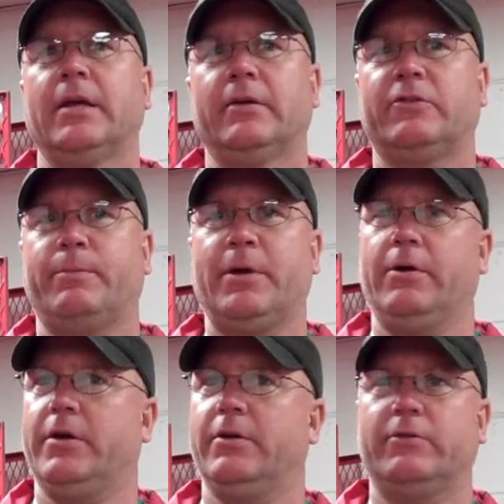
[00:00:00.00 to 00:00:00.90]

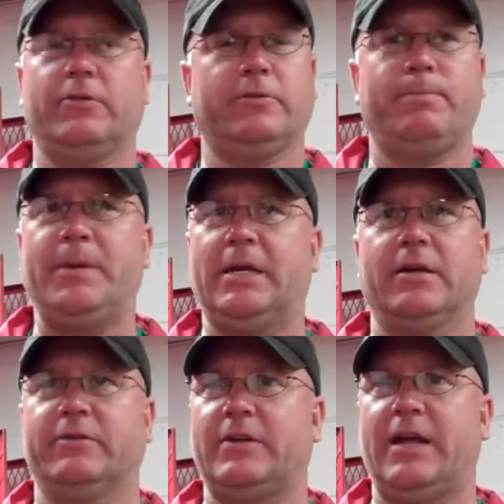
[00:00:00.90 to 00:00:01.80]
Superior just beat
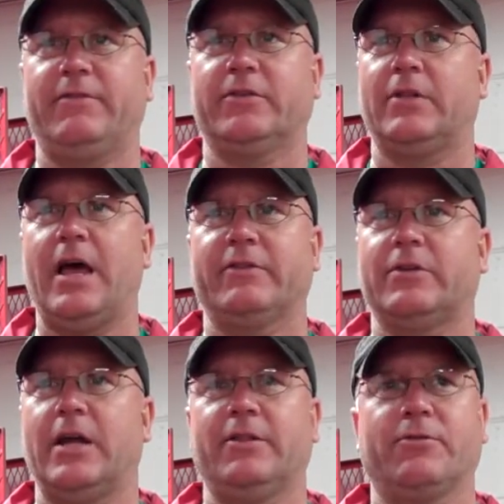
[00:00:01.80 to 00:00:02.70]
Gustavus
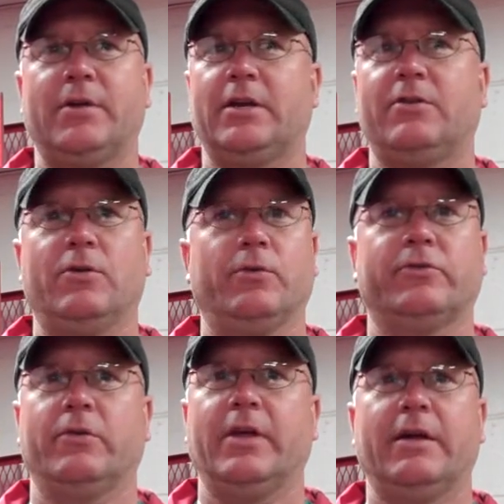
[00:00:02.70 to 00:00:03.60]
last night 3-2,
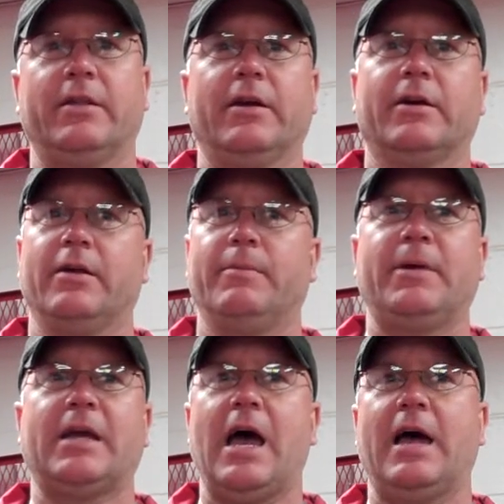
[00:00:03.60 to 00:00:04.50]
so they're going to
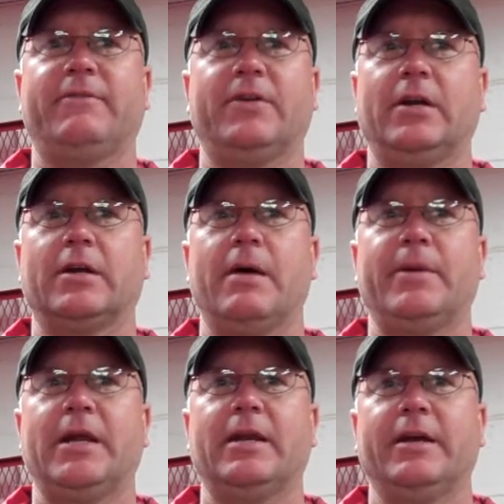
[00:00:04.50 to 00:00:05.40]
be confident
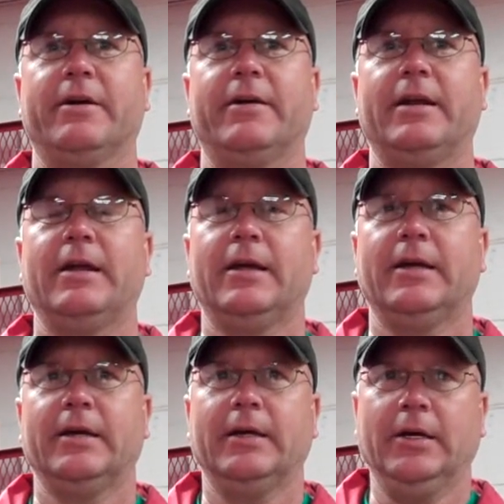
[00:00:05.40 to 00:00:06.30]
coming in here, and
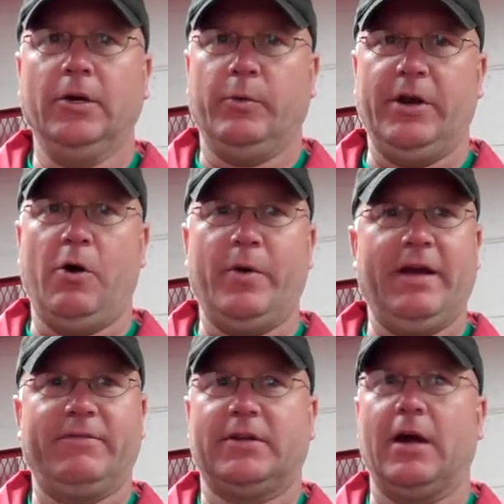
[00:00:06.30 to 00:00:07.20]
we know we
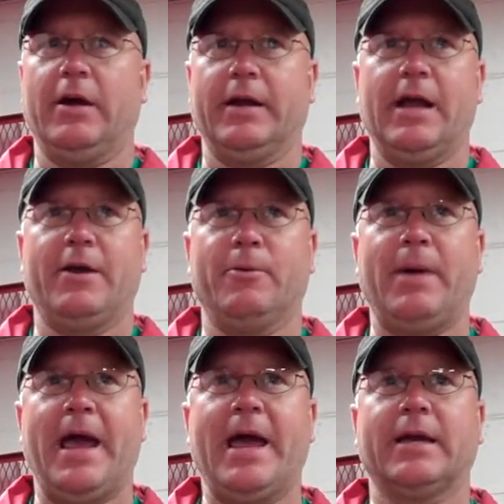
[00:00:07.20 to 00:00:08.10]
have the target on our
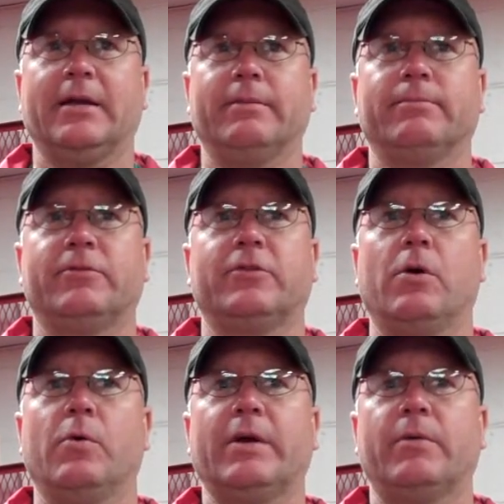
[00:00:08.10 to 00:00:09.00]
back, and
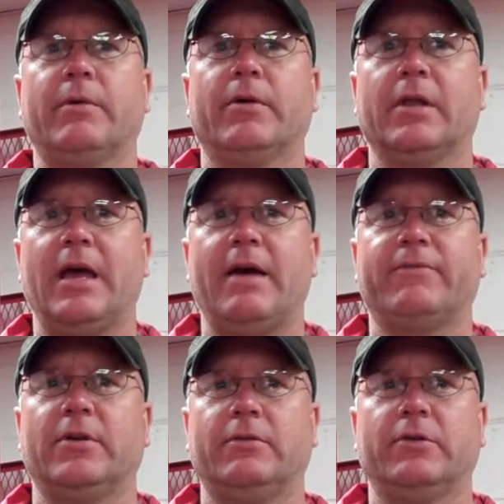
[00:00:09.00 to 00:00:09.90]
so we really have to